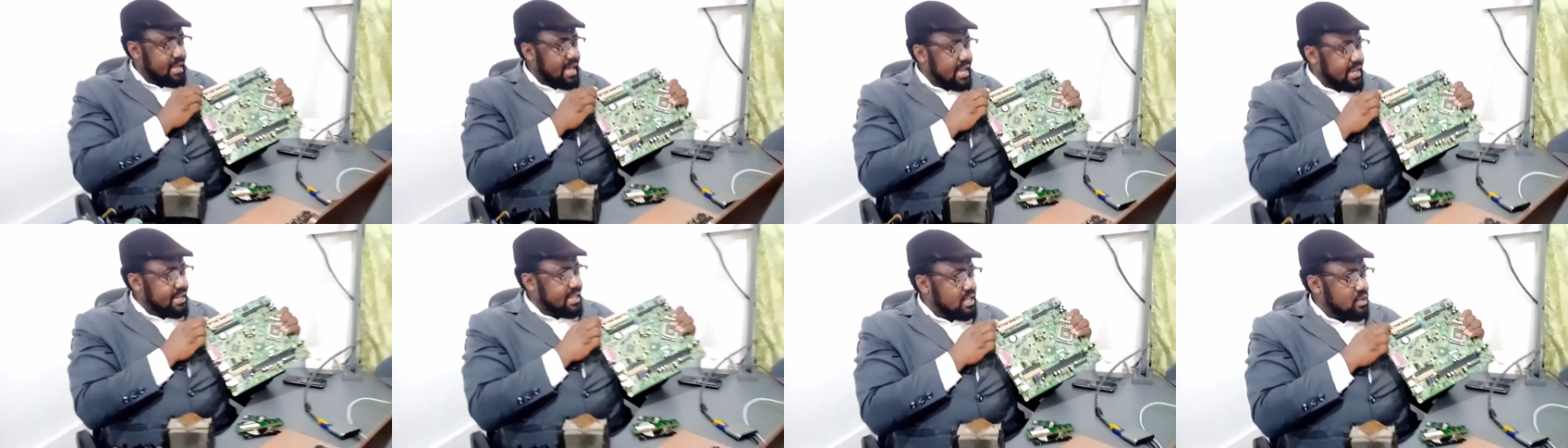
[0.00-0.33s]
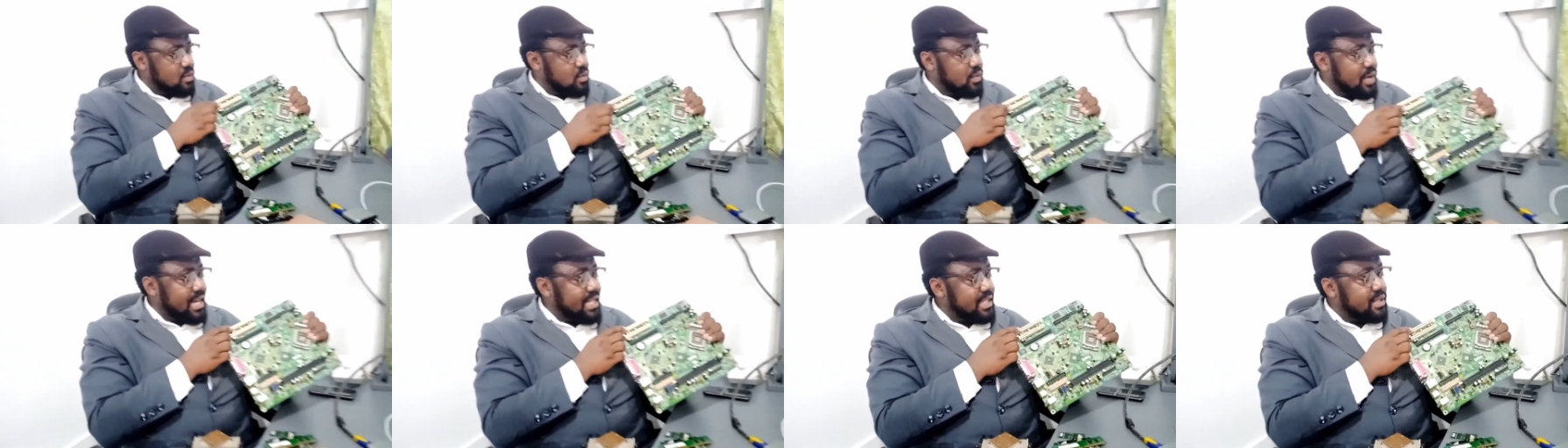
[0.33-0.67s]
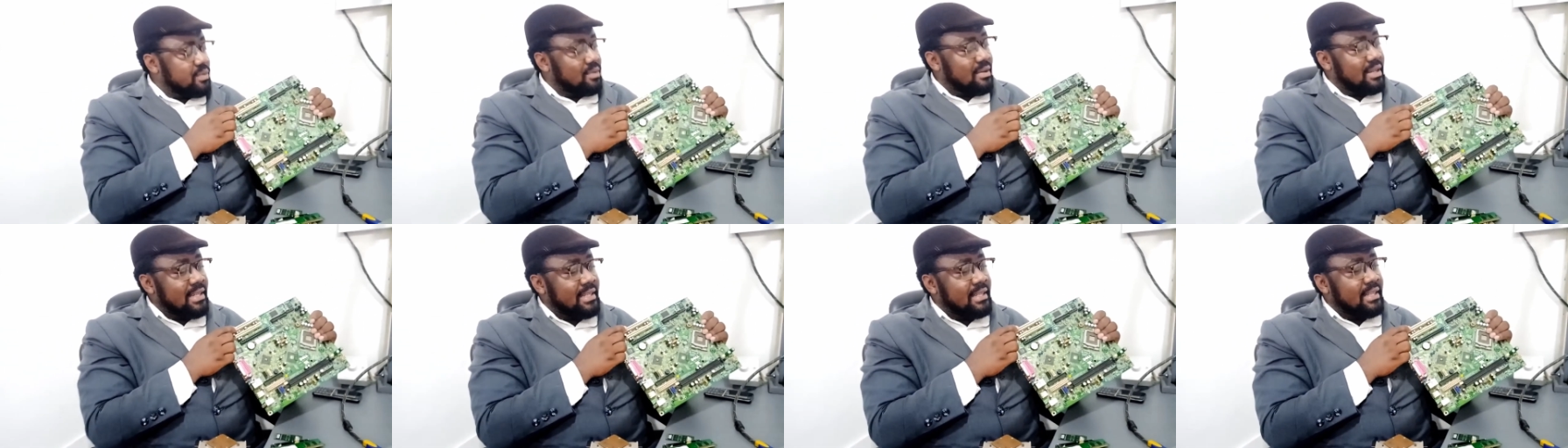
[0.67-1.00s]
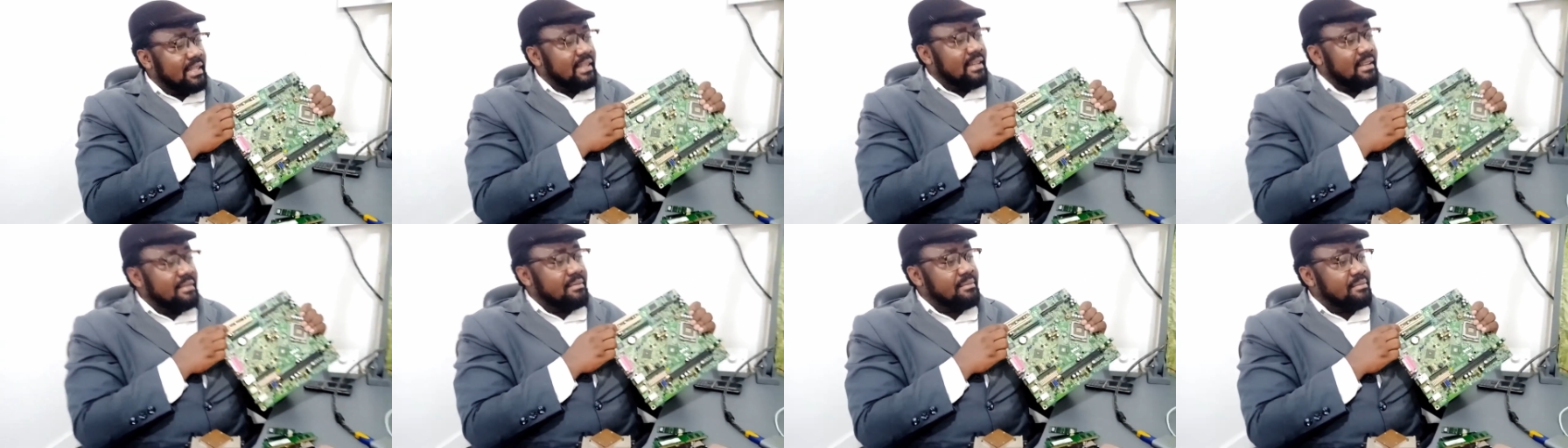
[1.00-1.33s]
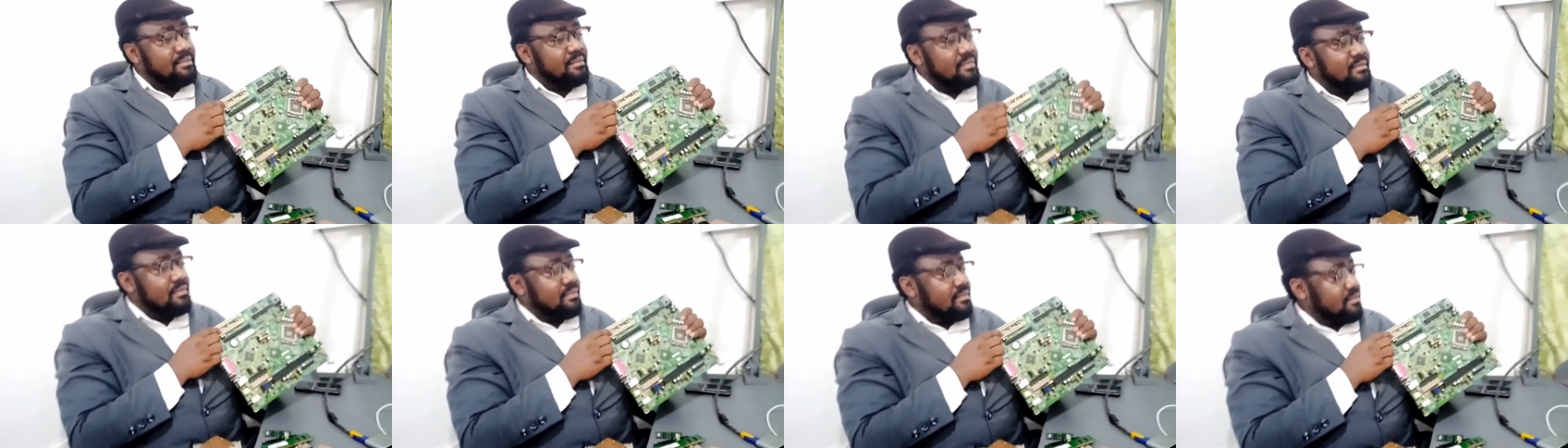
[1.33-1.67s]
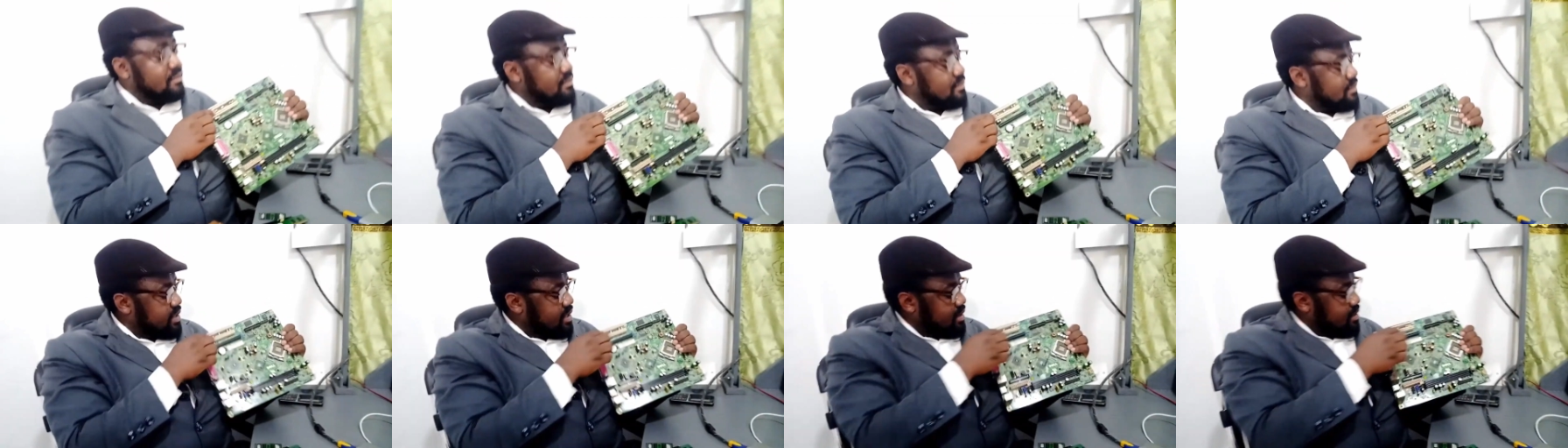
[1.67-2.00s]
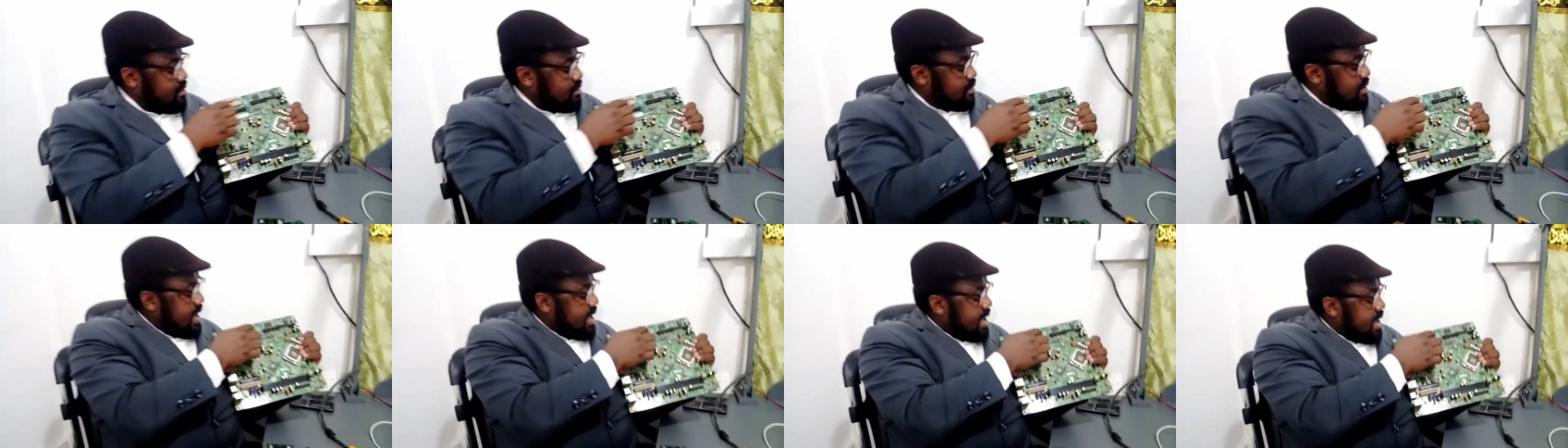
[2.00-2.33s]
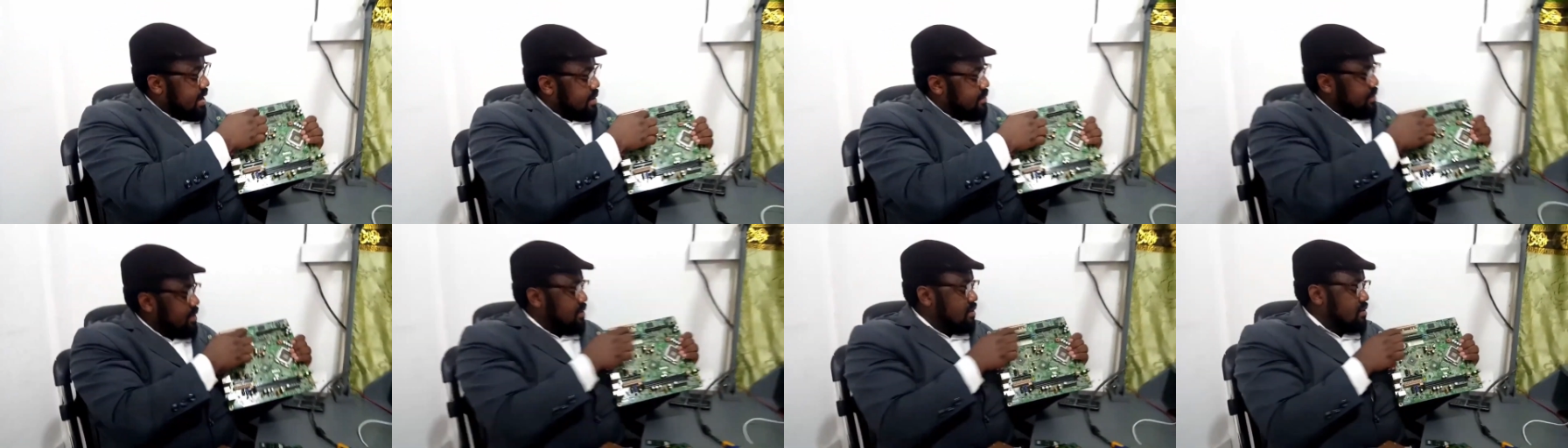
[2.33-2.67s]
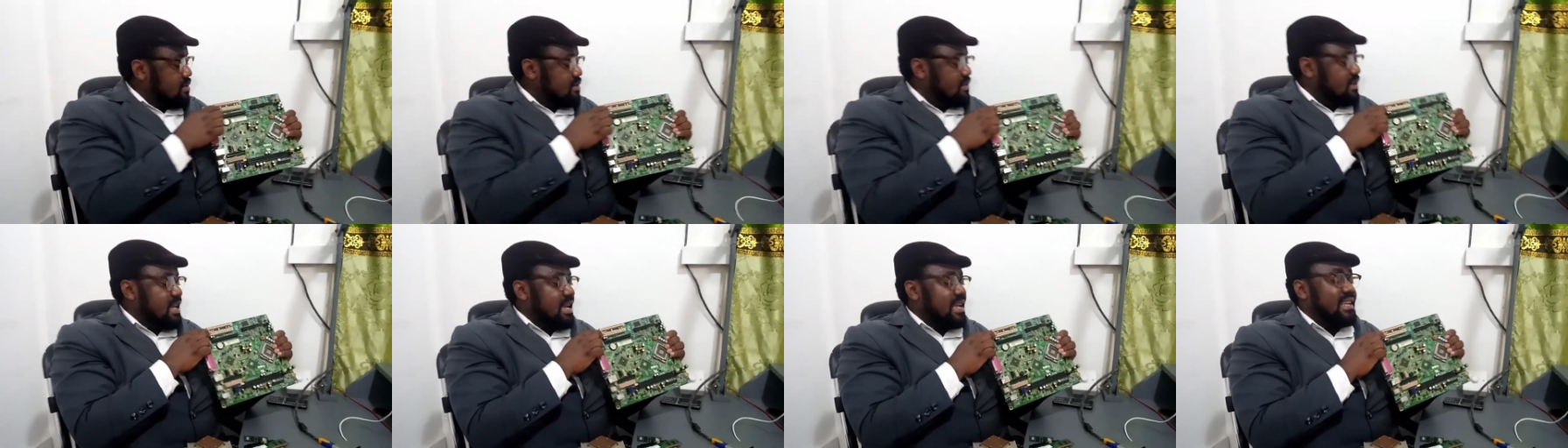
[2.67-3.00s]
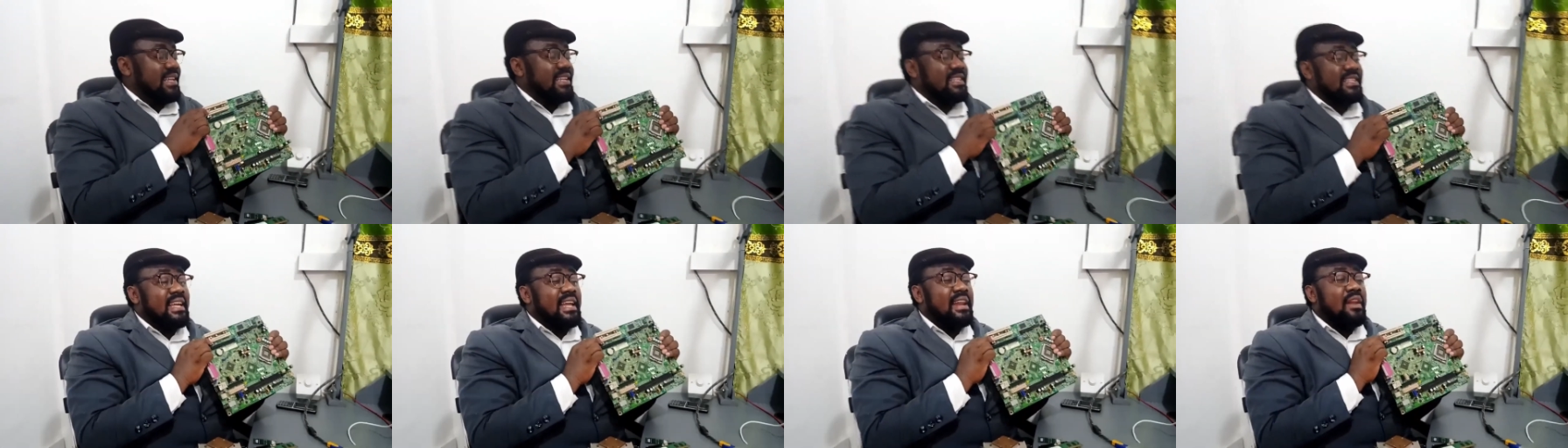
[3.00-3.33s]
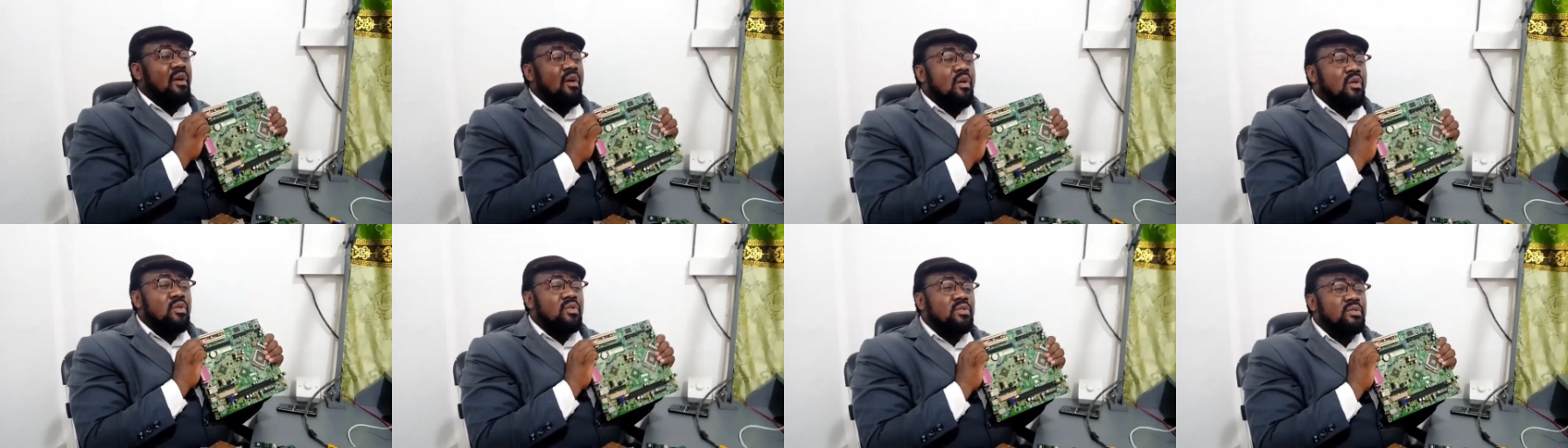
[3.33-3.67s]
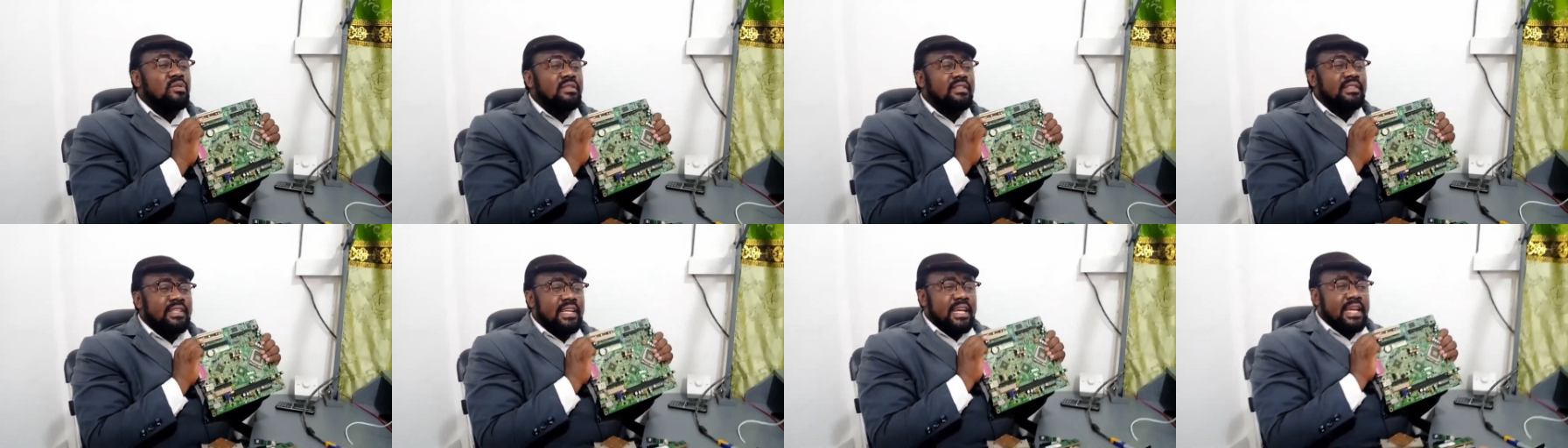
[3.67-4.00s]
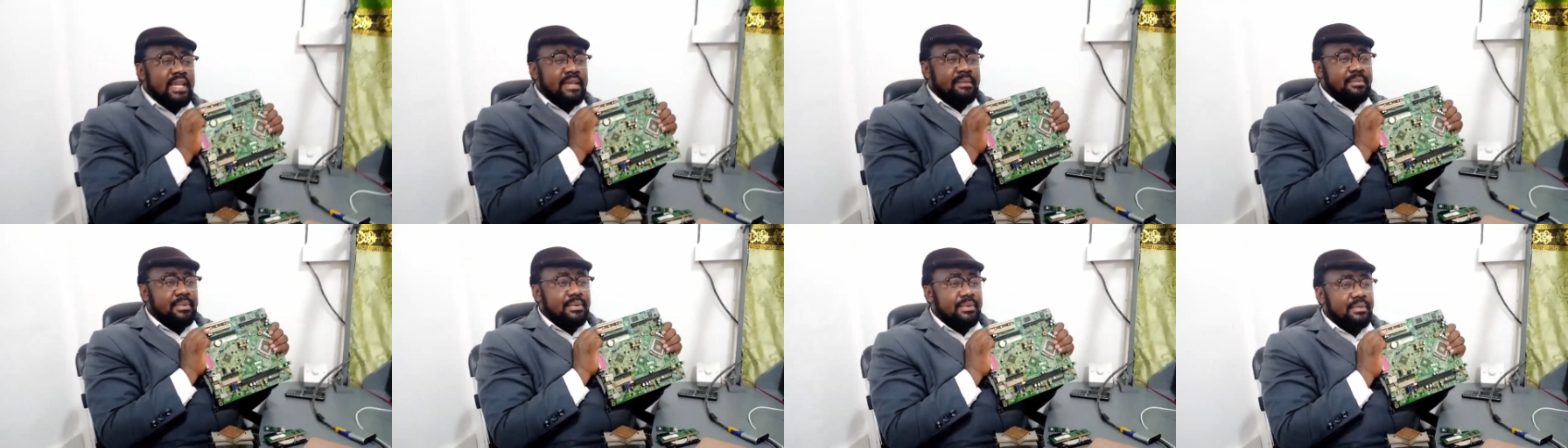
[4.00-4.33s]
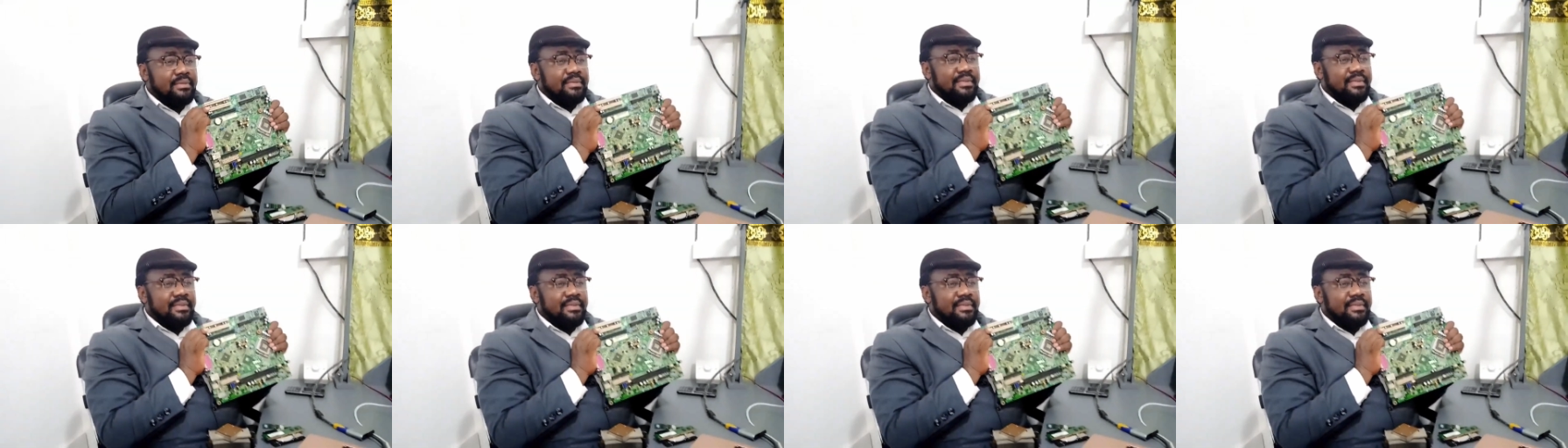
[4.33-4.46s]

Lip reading: Like this white one here, look at how it looks like. It's an old type.